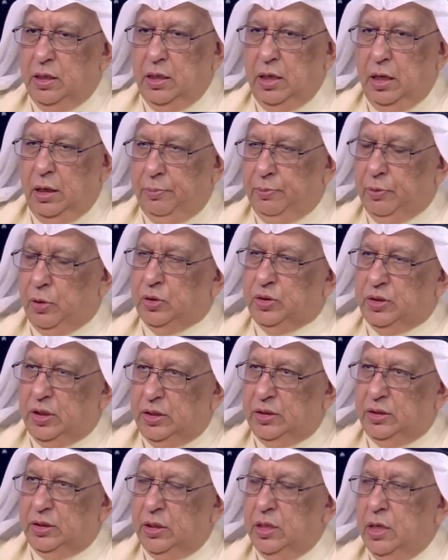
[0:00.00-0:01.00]
a
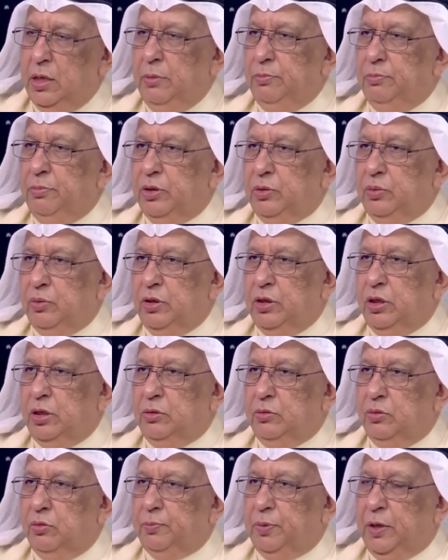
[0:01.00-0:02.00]
process between the
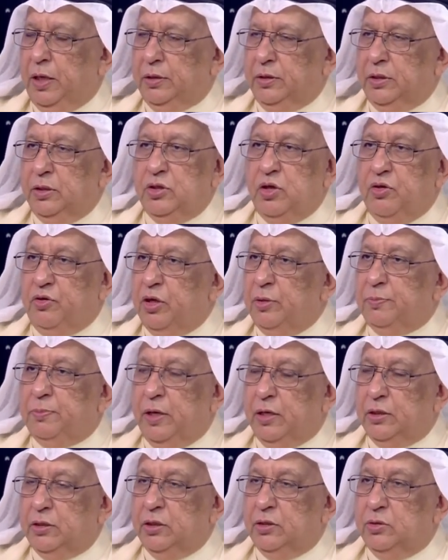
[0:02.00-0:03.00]
two parties, the three
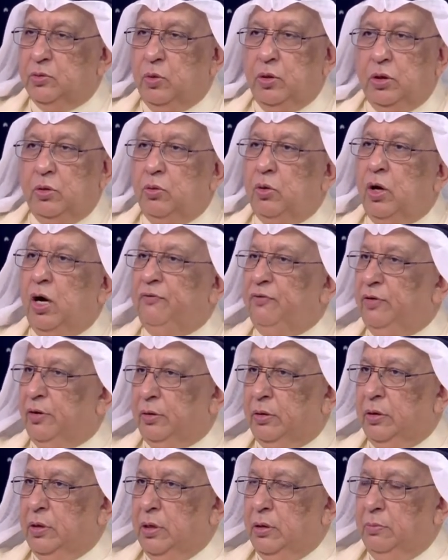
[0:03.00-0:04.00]
parties, or whoever
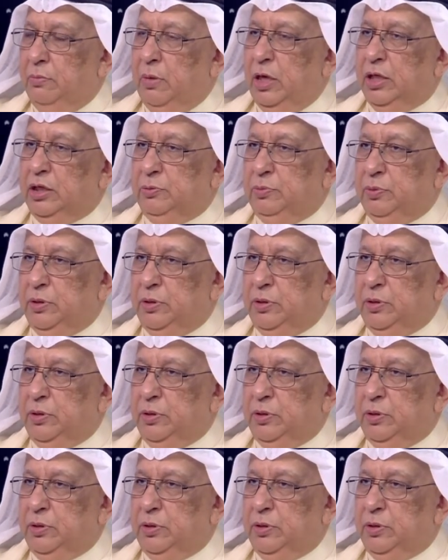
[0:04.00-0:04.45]
might be